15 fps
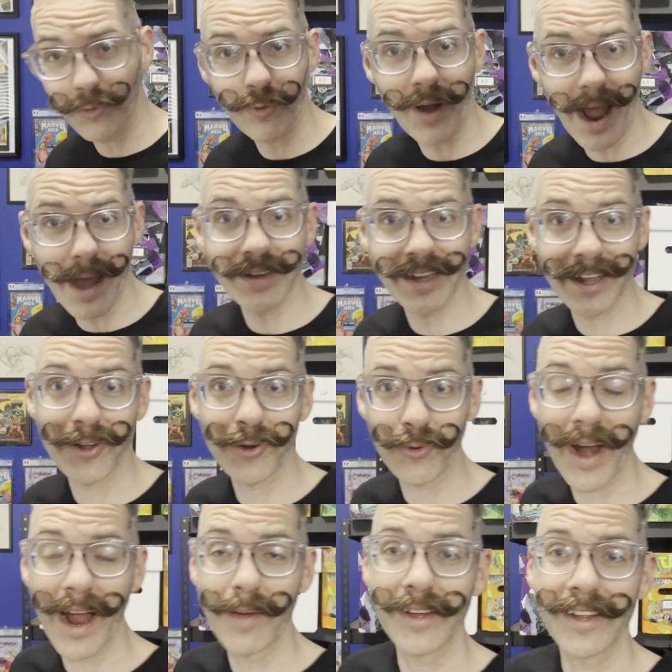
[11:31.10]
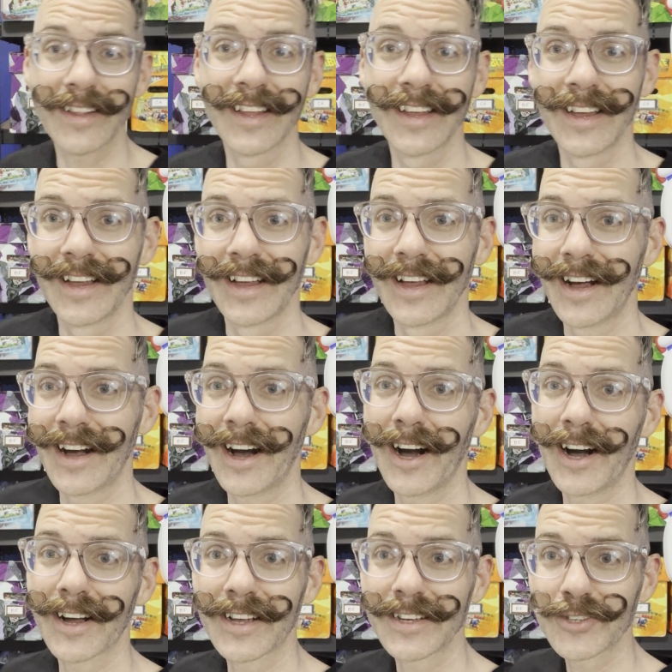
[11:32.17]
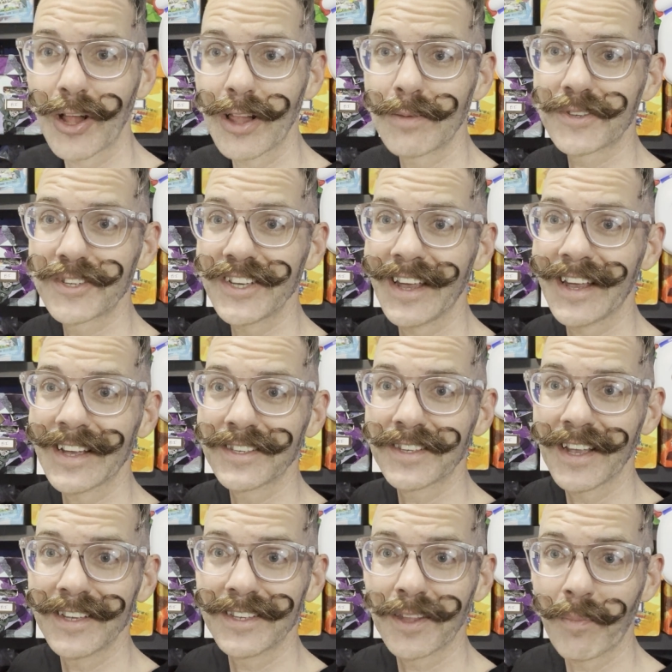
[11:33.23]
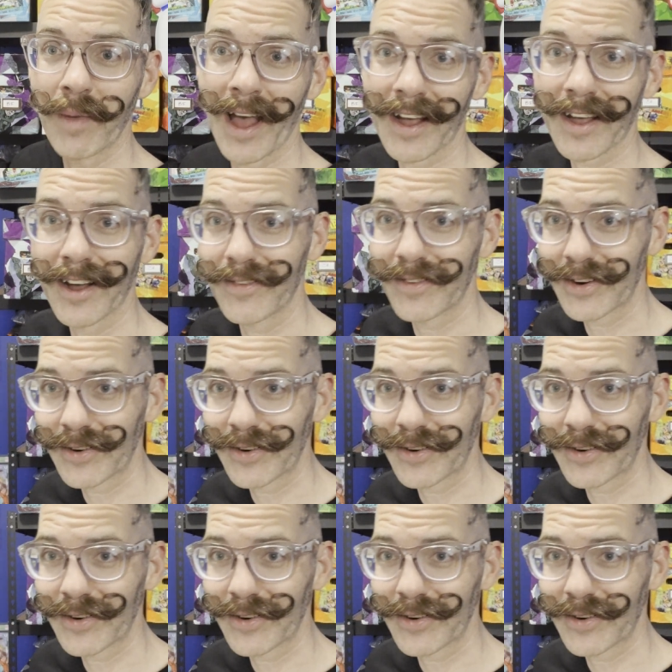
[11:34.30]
grabbing and grab it, because all I'm seeing is the back cover,